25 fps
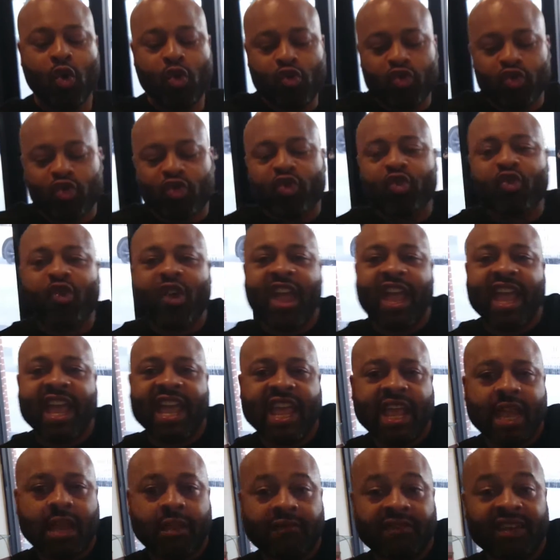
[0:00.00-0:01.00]
who
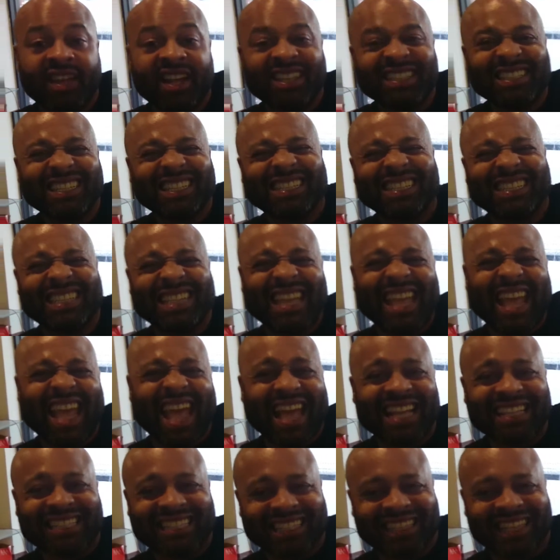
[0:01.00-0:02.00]
crave to see
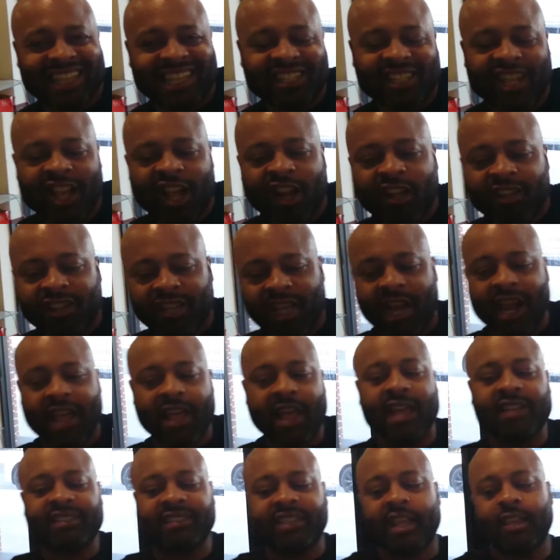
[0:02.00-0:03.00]
excellence. Because
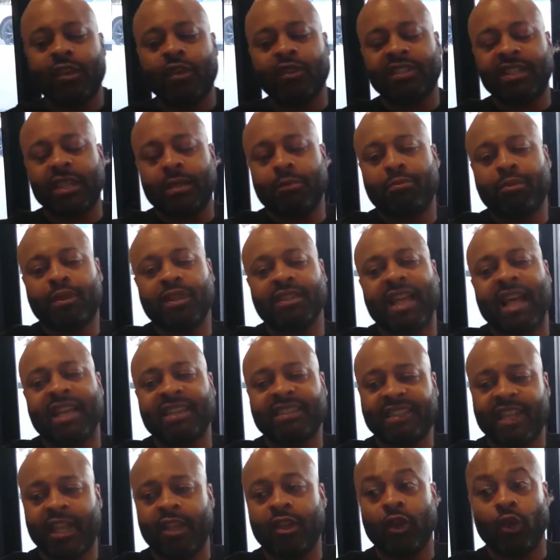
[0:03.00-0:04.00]
I say
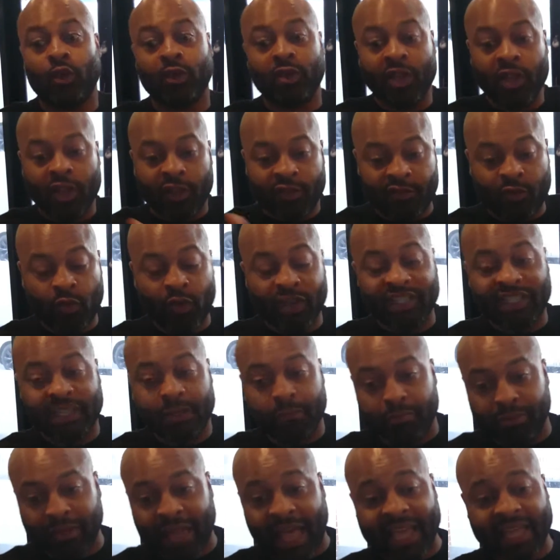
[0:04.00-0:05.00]
you want to see
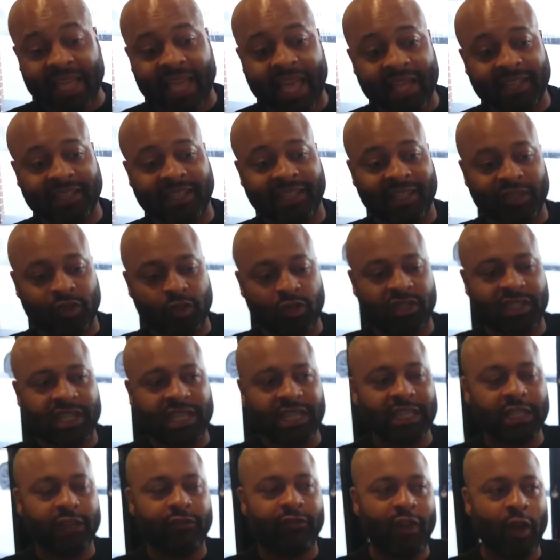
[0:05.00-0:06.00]
black excellence, you see
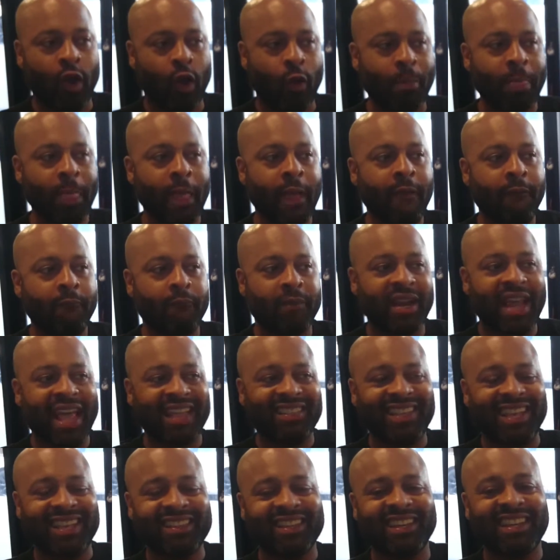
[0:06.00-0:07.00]
this film. But at
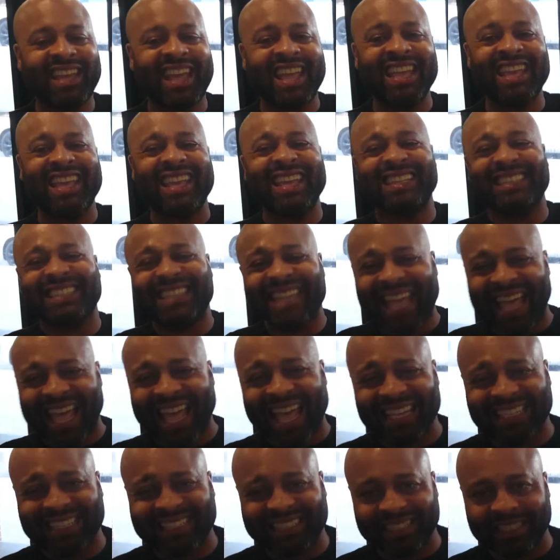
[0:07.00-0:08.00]
the end of the day, it's
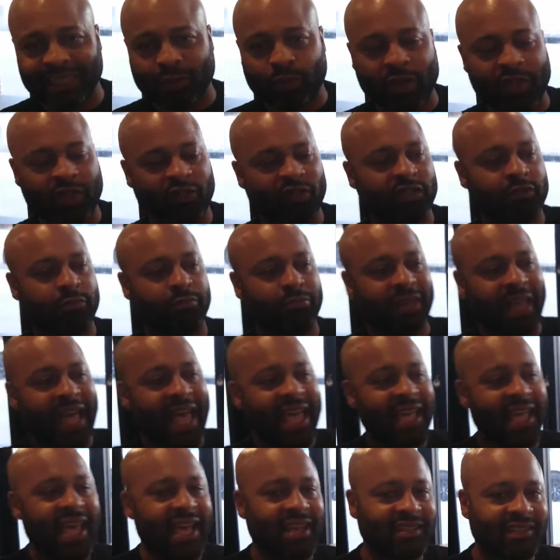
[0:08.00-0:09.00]
excellence. Whether it's
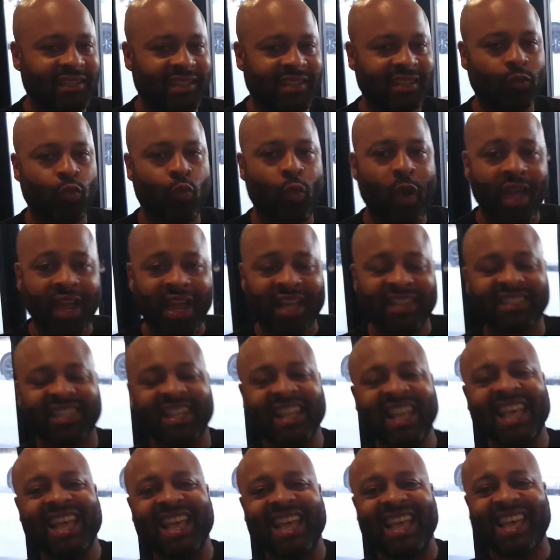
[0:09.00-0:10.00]
black excellence, white excellence,
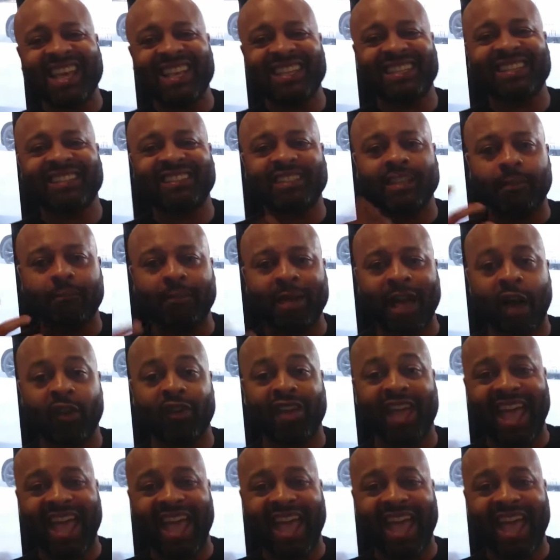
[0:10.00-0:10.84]
it's just about